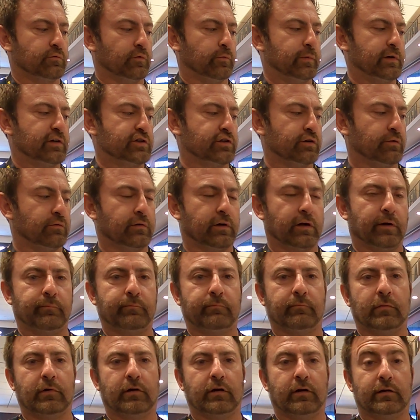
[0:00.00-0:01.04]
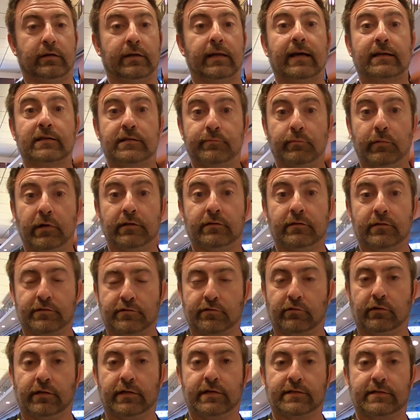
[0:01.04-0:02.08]
will be showing up next month, as
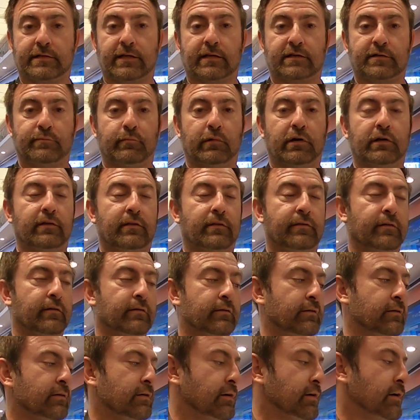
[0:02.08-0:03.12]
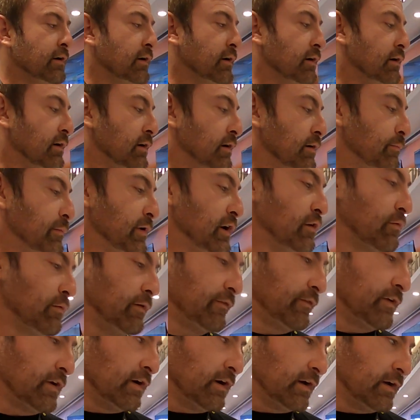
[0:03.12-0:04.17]
early as next month. Here
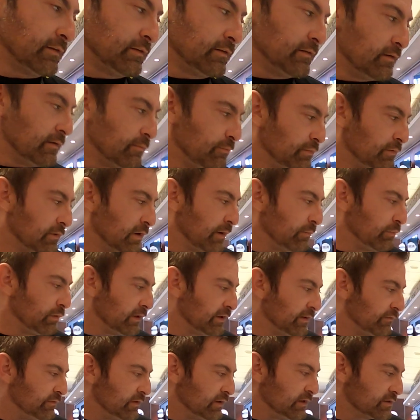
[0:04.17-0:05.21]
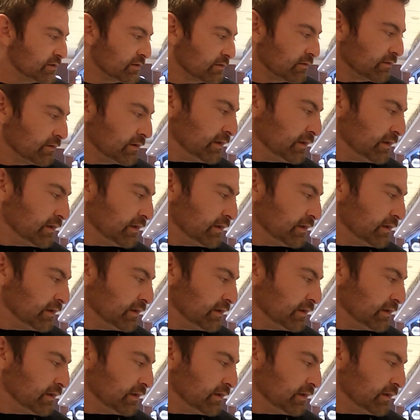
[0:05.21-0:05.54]
we've got, I believe these are